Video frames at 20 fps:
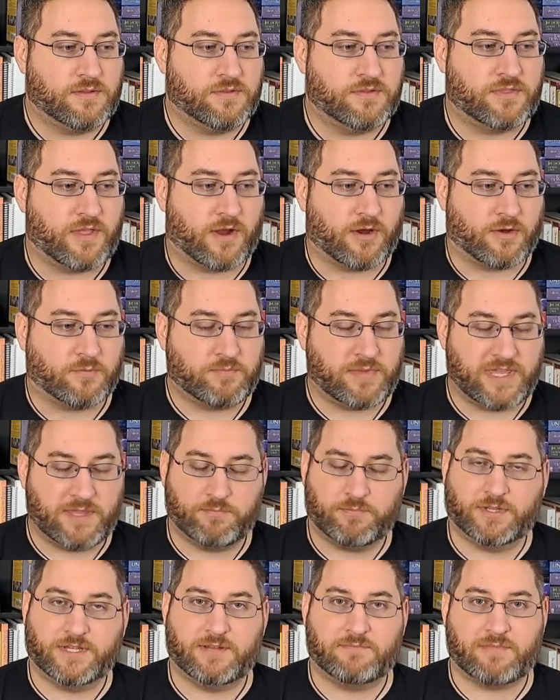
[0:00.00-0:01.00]
There are
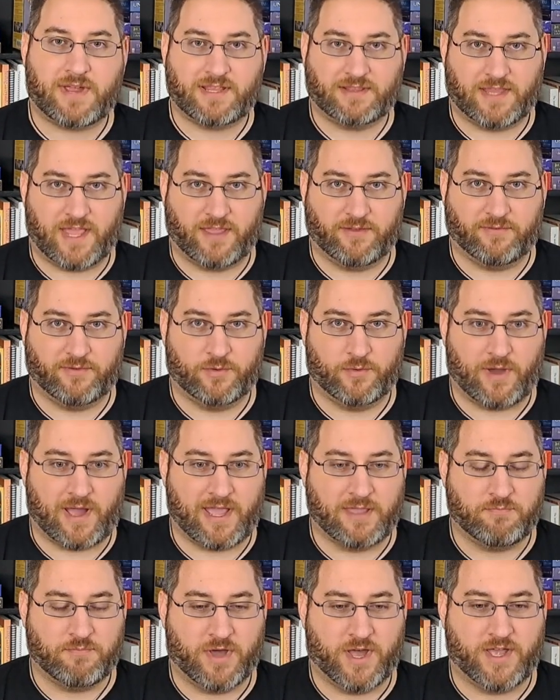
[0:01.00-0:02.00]
people in my life who
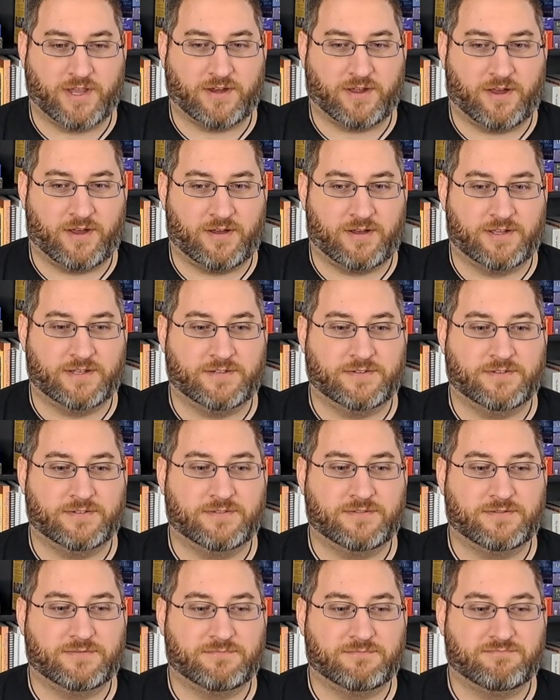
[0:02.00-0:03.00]
I put on
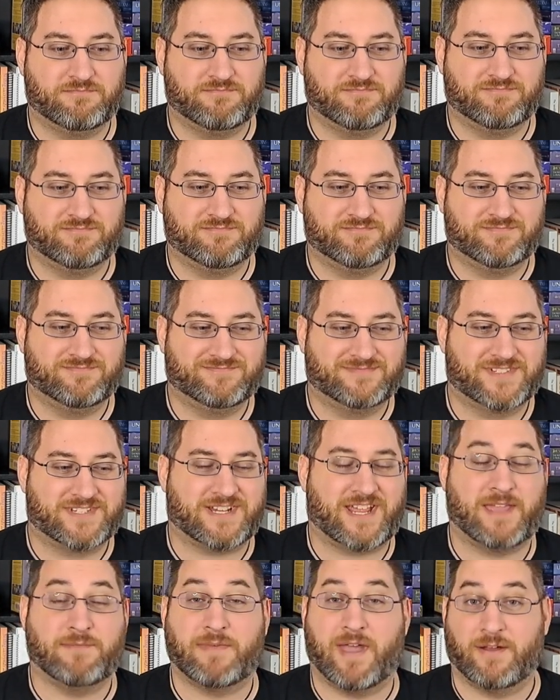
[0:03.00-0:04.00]

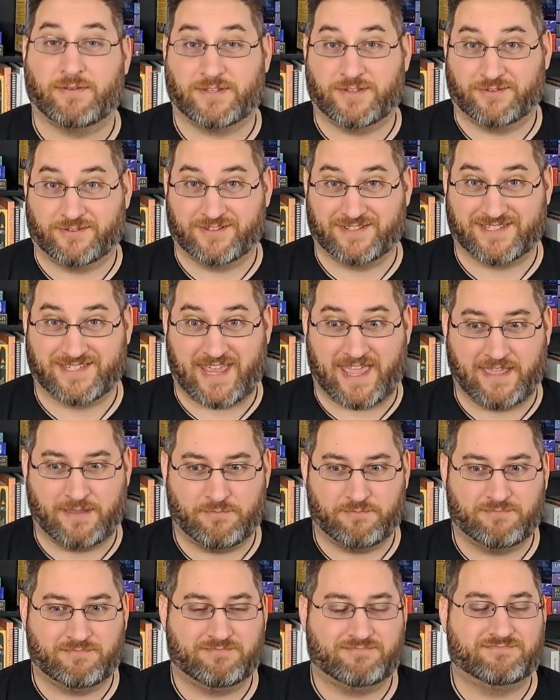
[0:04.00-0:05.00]
timeout, you could say.
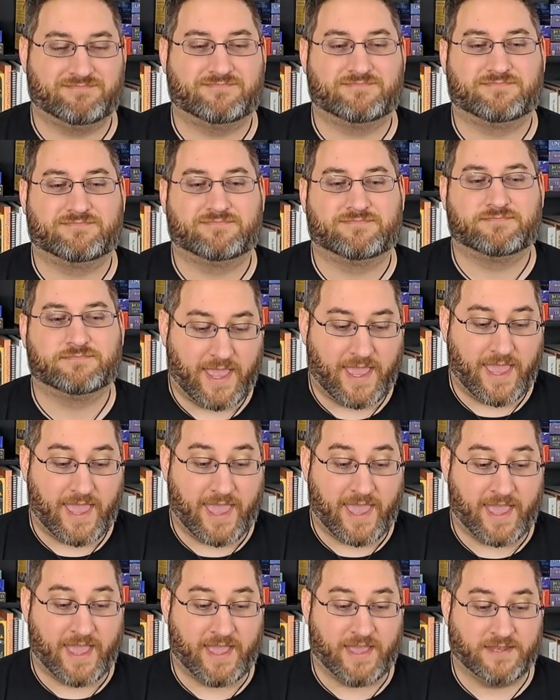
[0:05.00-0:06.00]

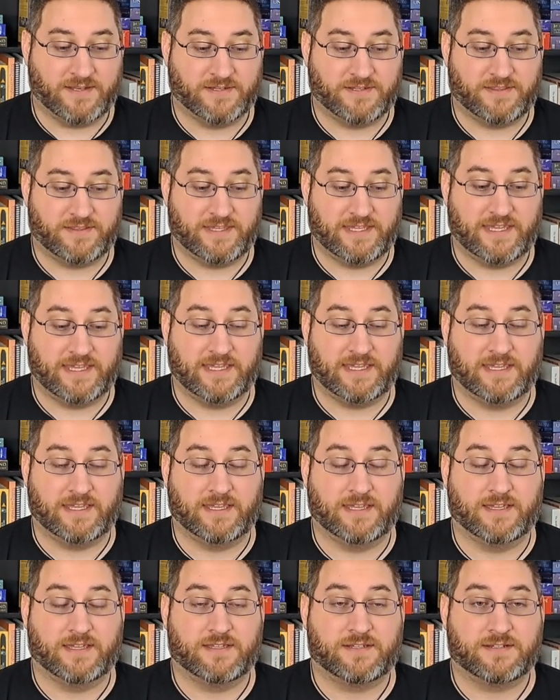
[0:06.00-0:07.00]
And
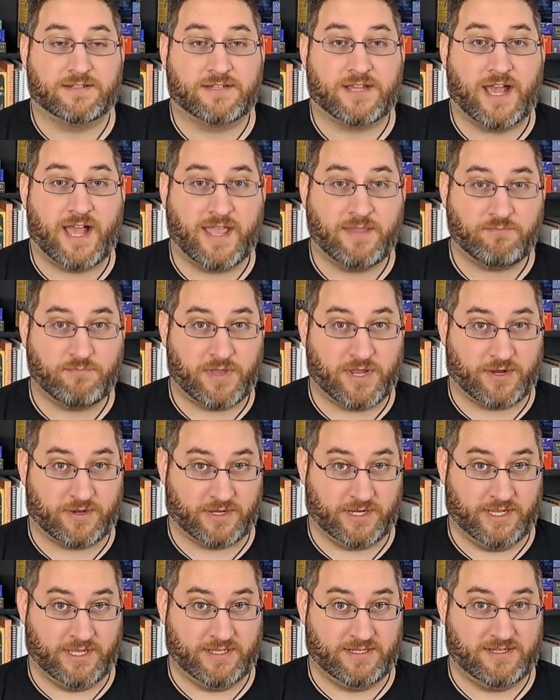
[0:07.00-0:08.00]
the time
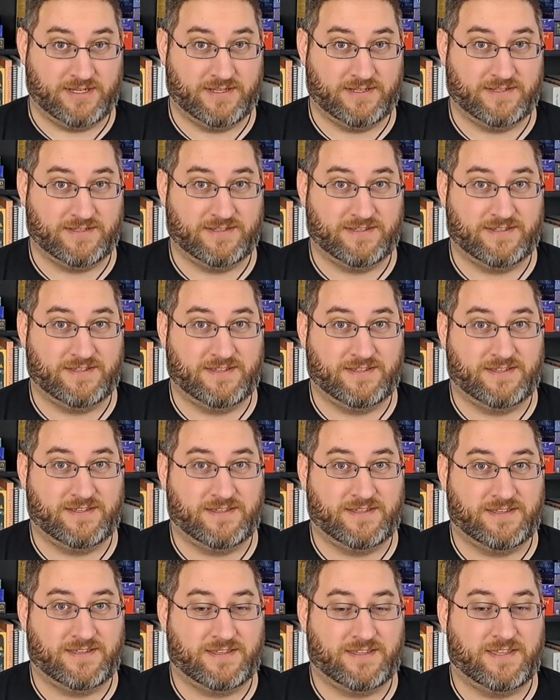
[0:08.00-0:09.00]
period
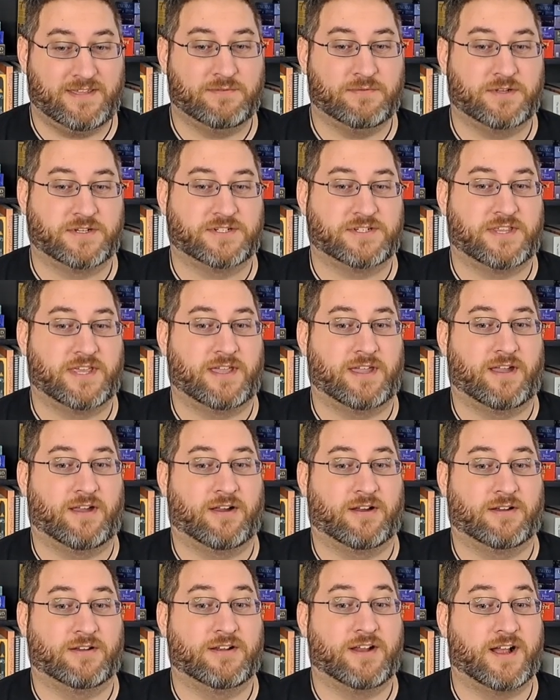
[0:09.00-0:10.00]
in which they
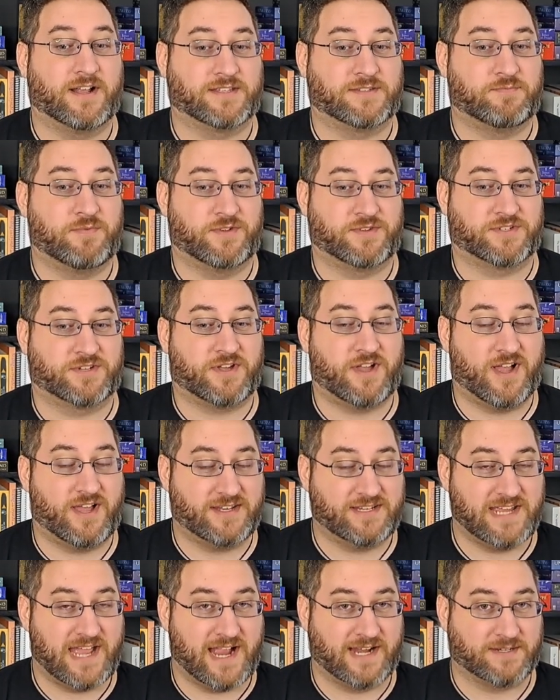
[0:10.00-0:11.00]
are not supposed to
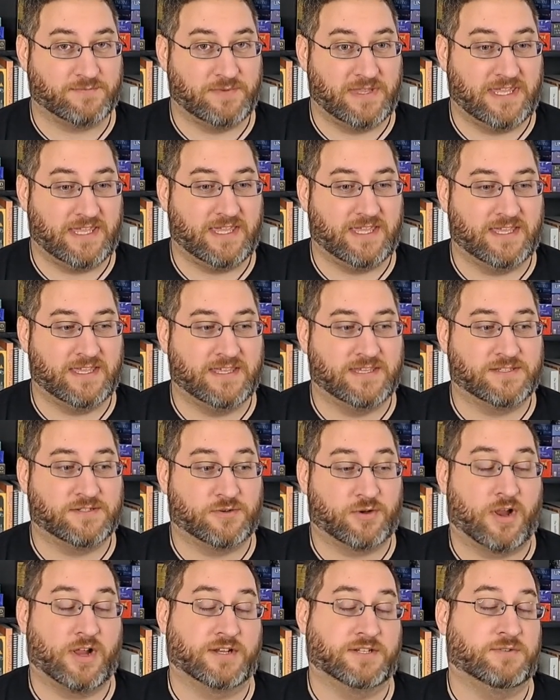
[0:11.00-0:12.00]
contact me is
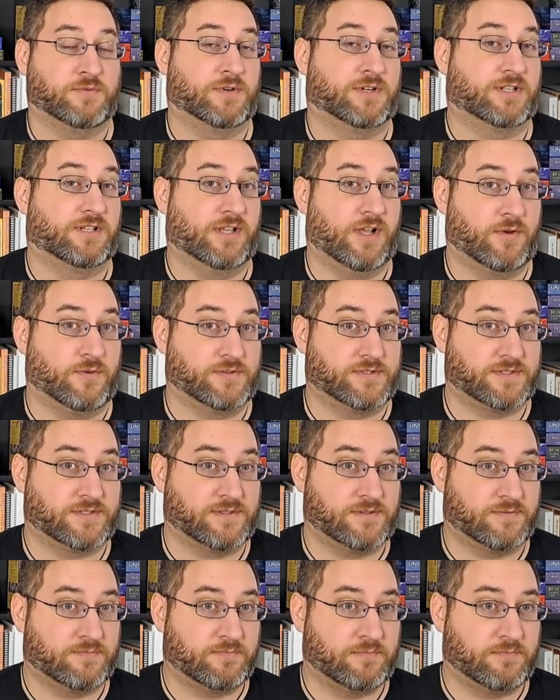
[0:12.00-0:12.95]
drawing to a close.